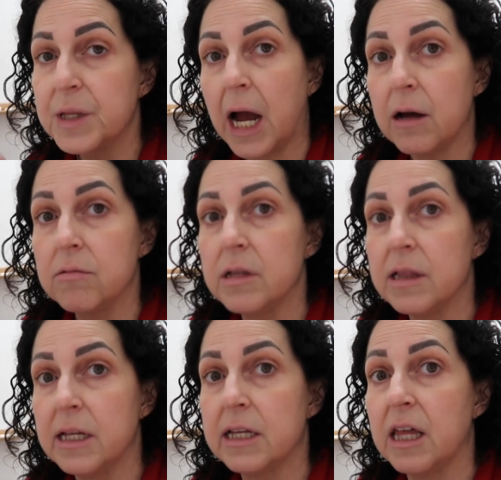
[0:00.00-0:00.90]
I will
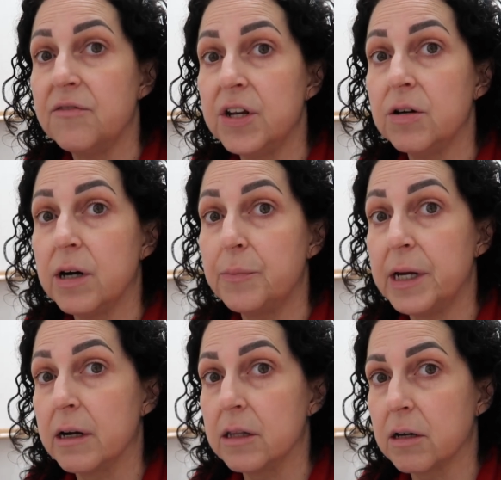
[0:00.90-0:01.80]
link that video up
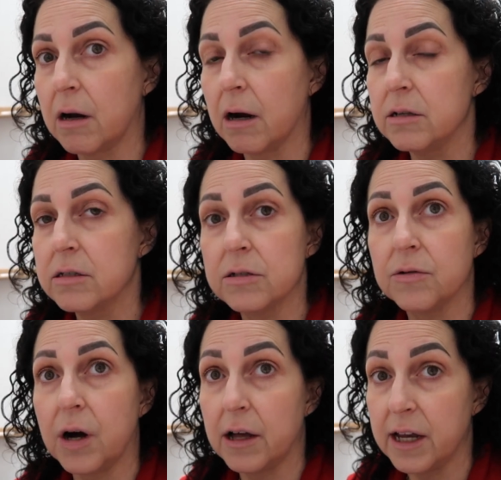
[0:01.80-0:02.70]
here in the cards,
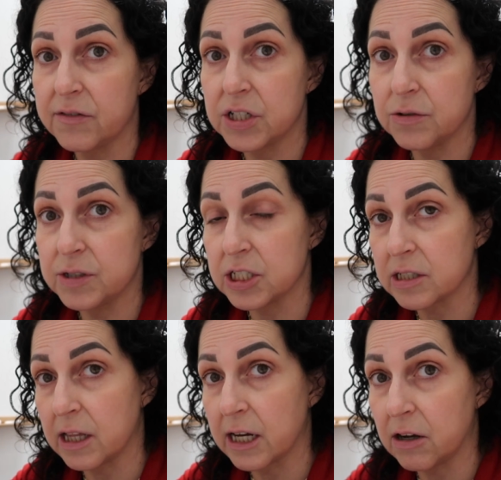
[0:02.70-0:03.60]
so all you have to do is
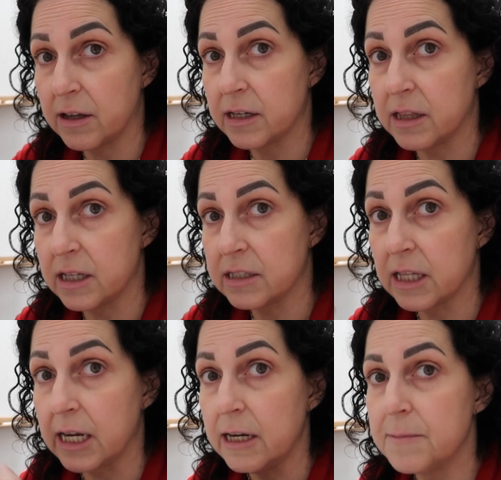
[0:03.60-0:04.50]
just click on this
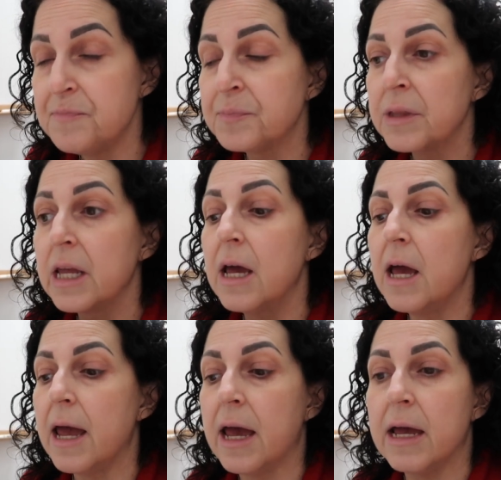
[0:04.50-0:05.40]
link
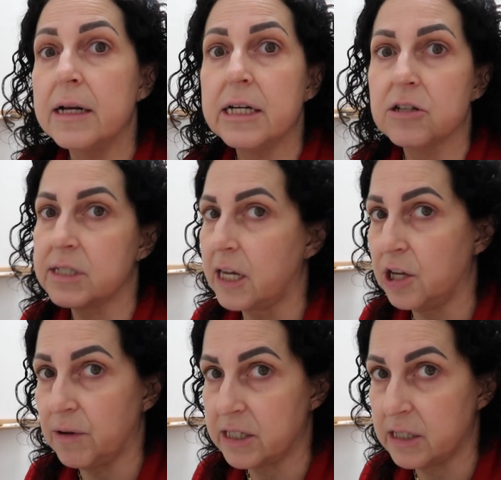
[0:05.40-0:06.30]
and it'll
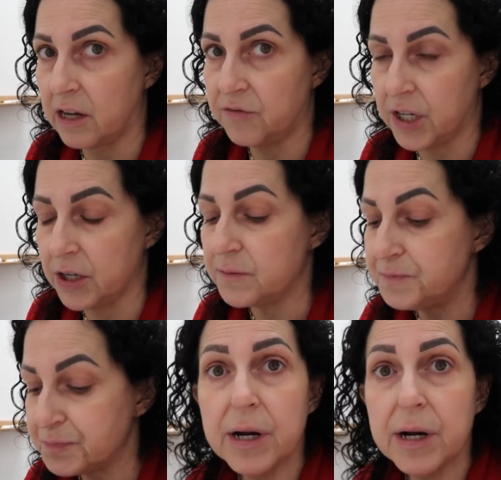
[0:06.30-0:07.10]
take you right to that video.